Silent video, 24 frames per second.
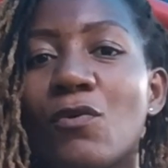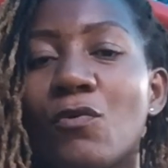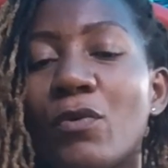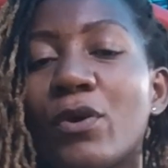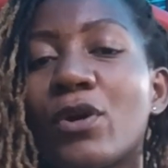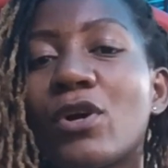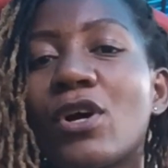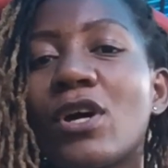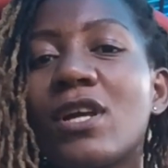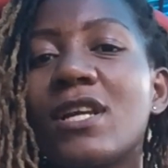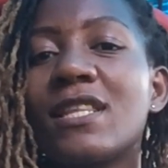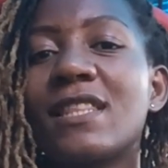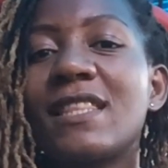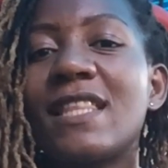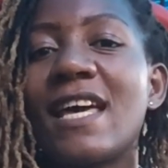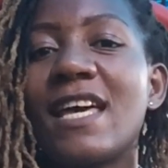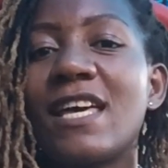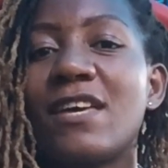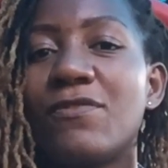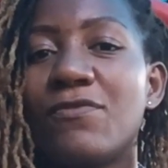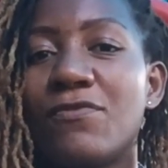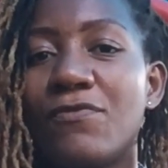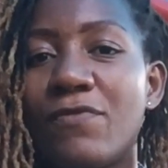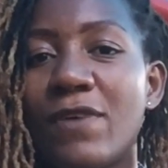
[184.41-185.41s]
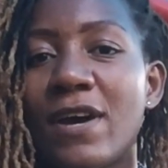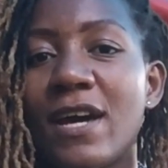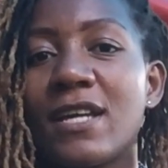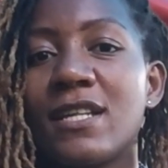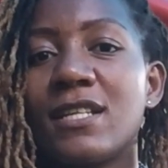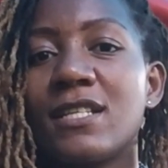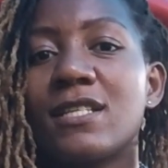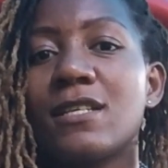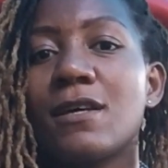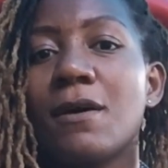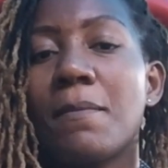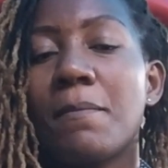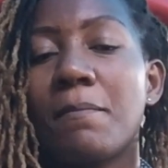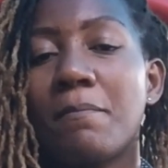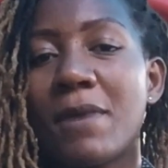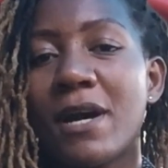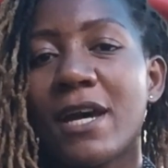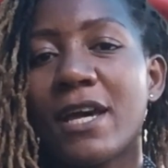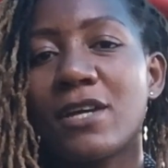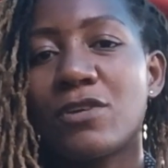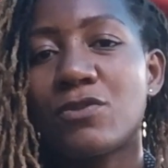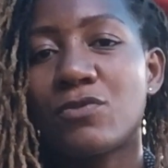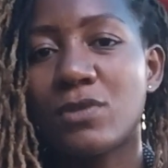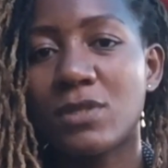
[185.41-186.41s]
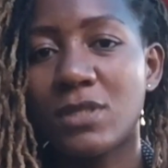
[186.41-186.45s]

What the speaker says: we call it the event market